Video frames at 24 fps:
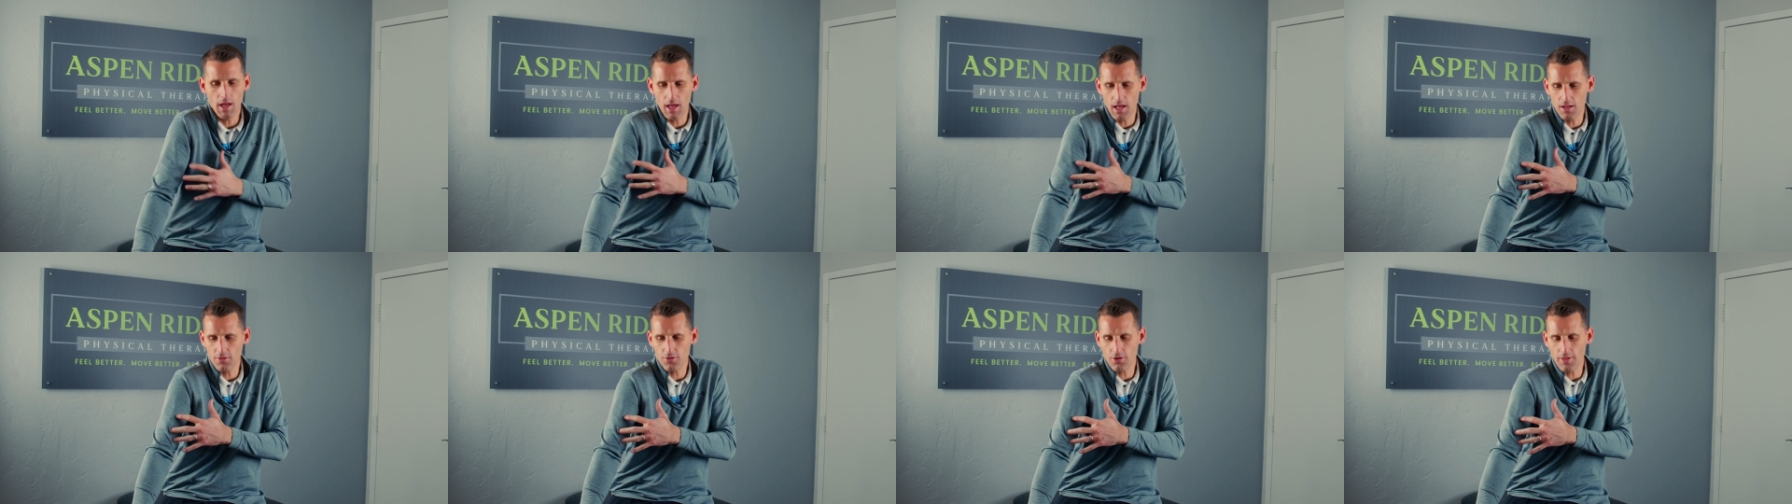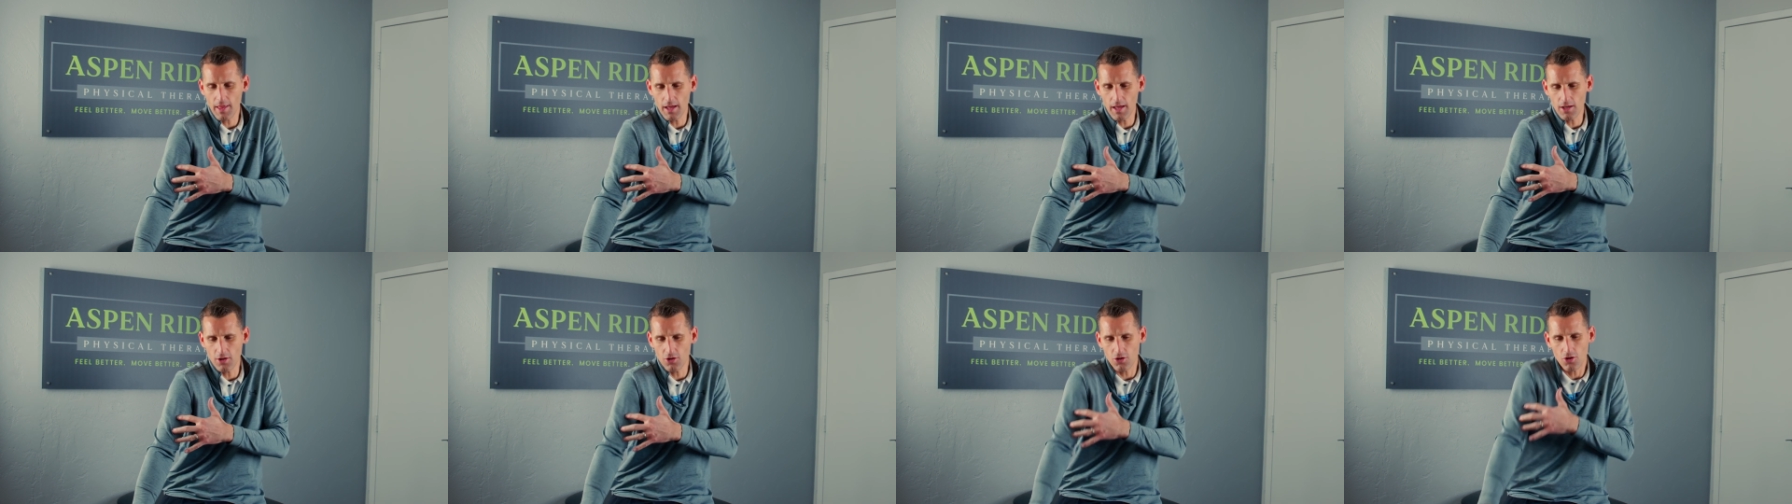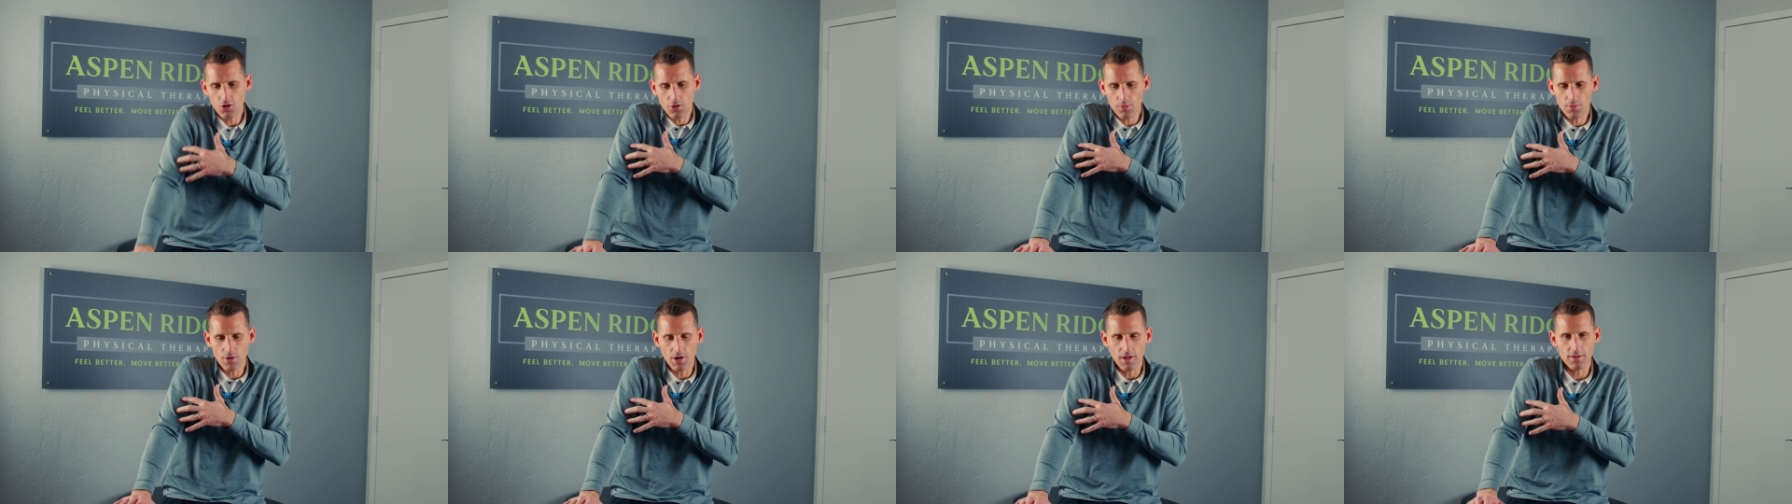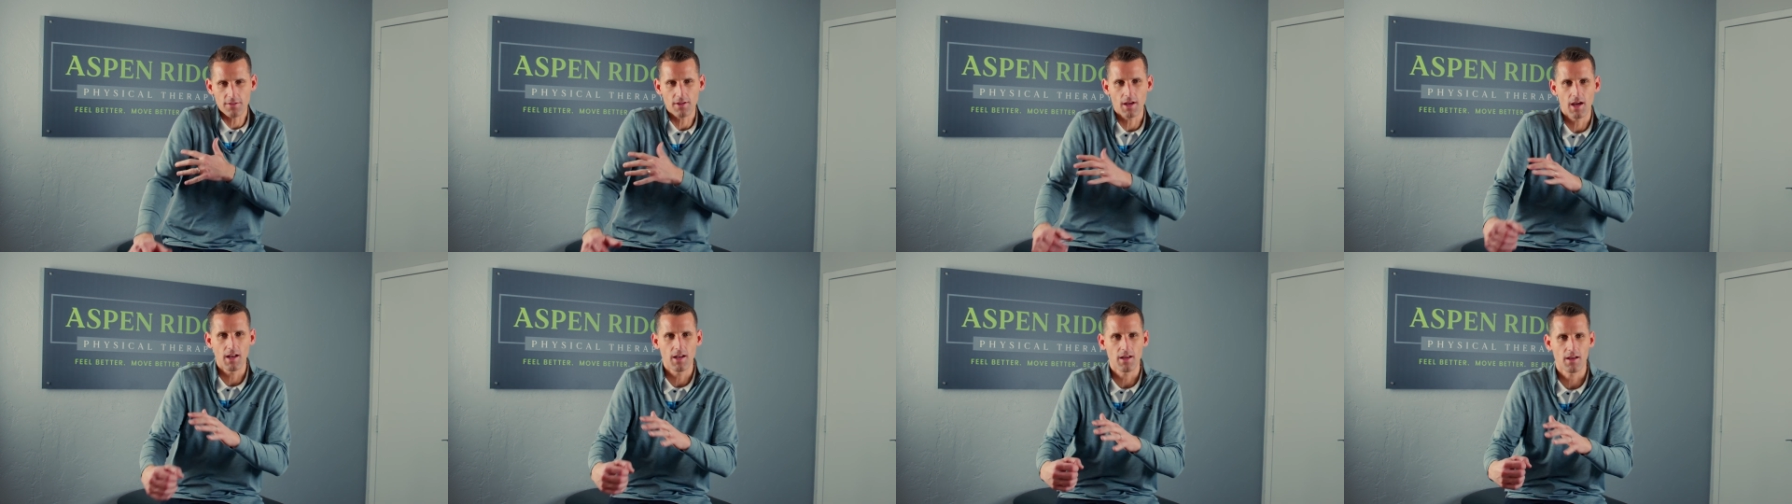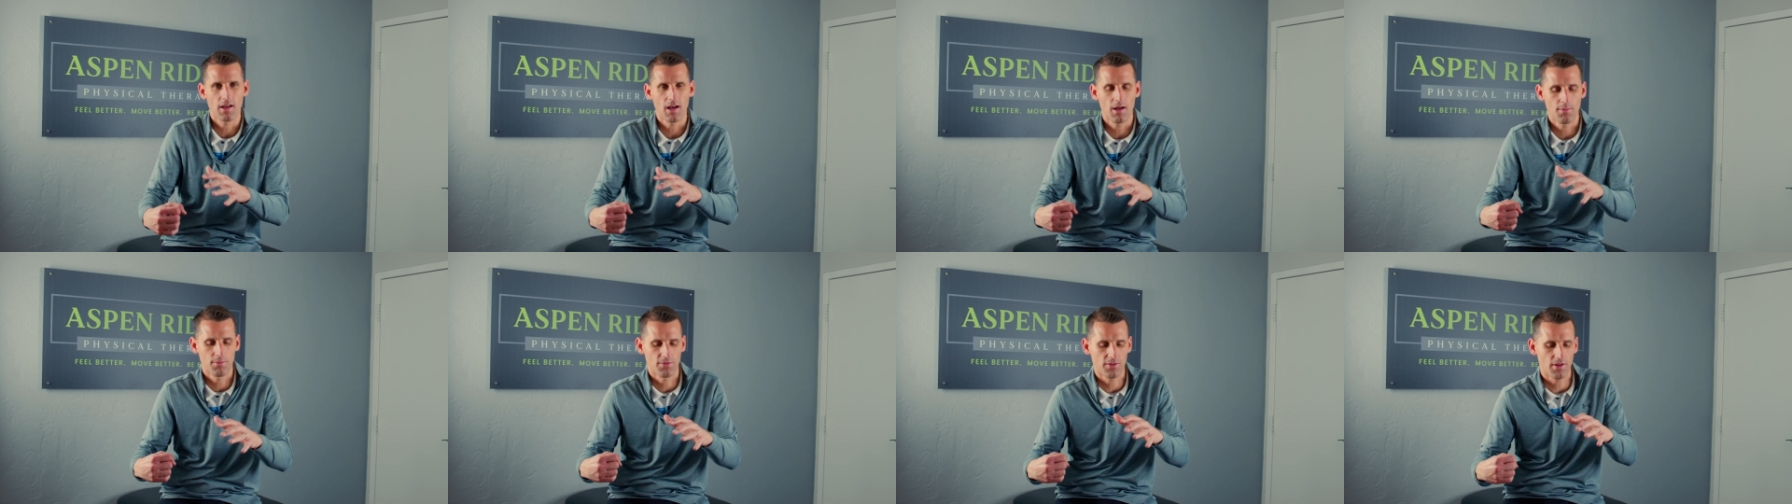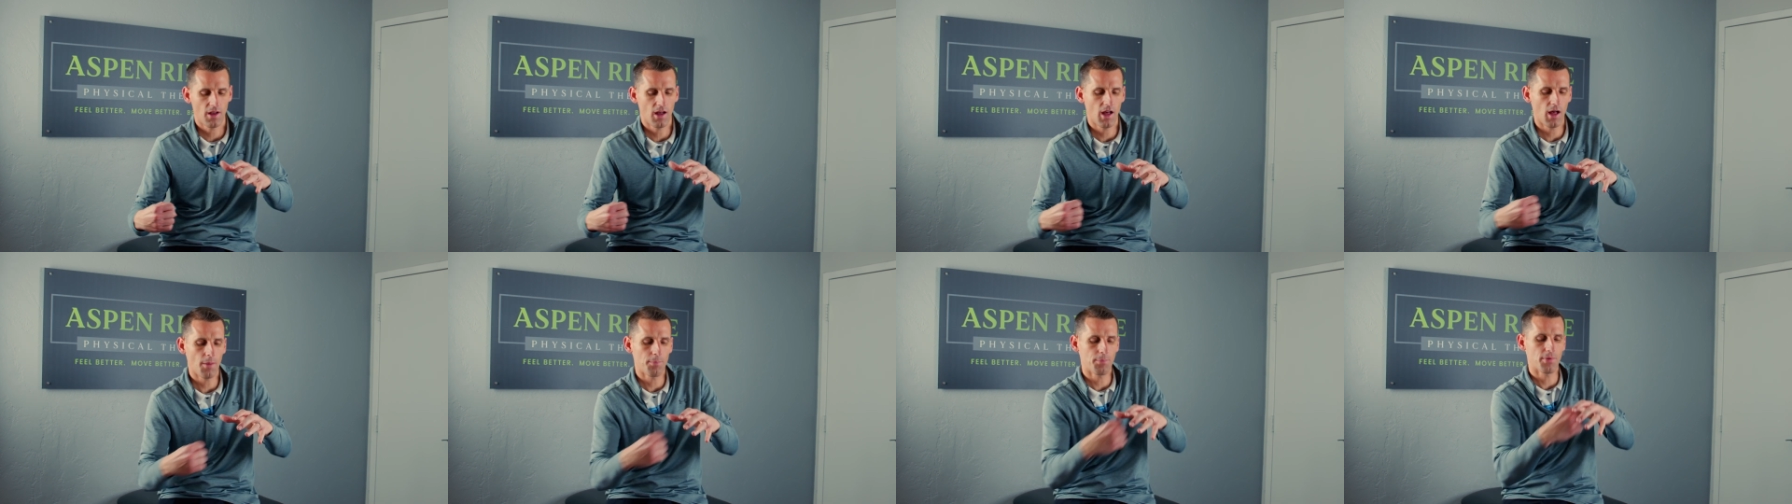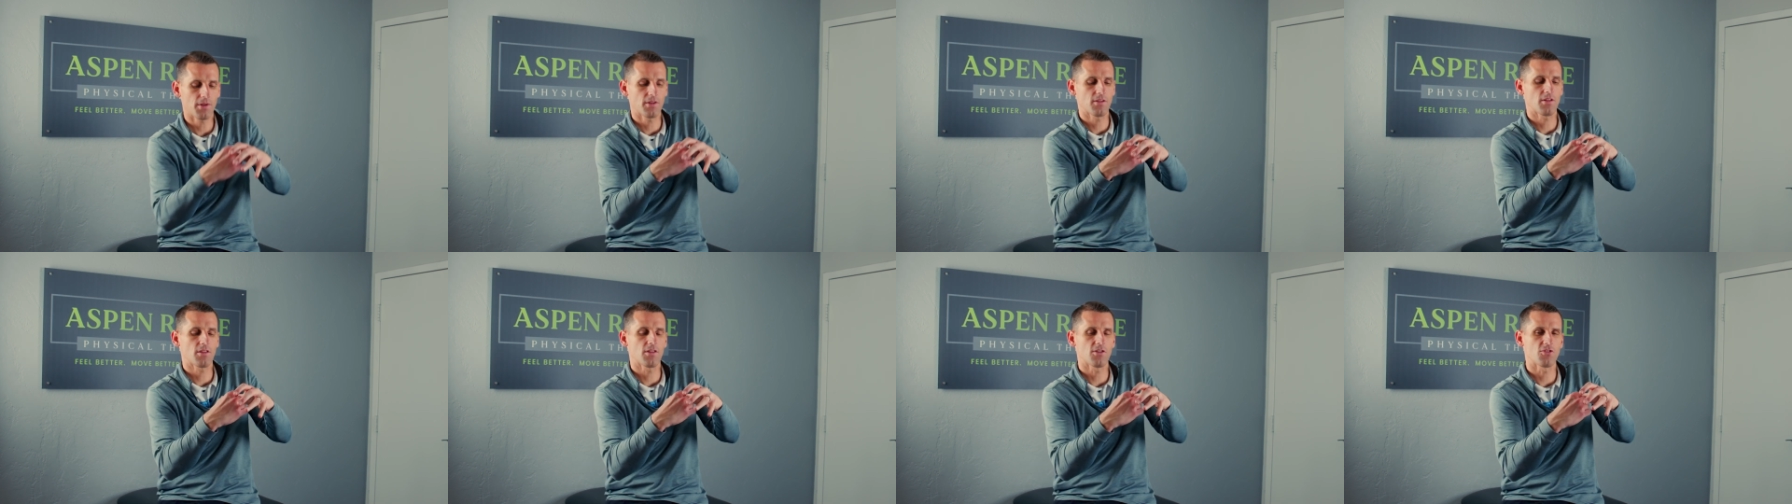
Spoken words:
And so that humerus kind of comes up into